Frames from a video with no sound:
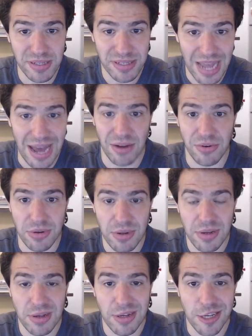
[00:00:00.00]
down.
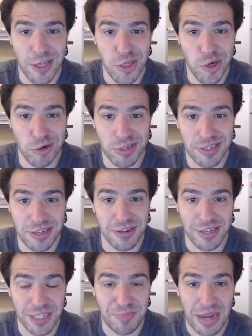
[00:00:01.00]
You're still
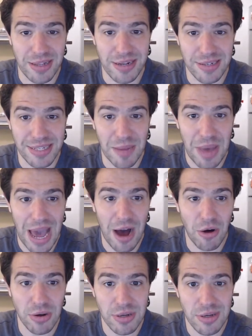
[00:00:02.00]
expected to
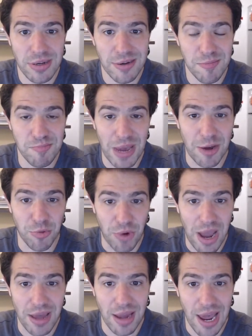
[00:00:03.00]
somehow make
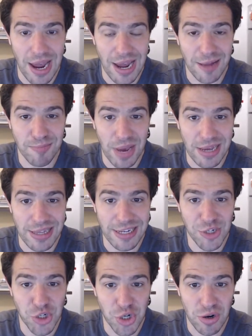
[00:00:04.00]
rent and pay the
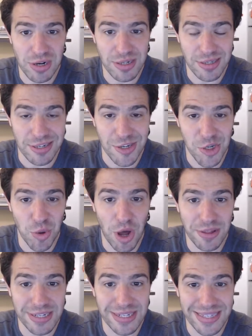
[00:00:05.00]
insurance and do all
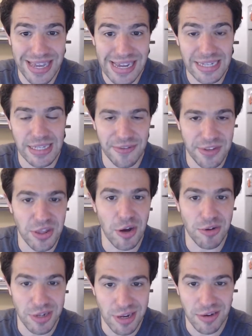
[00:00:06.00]
these things, even
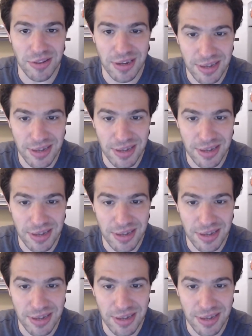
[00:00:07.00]
though,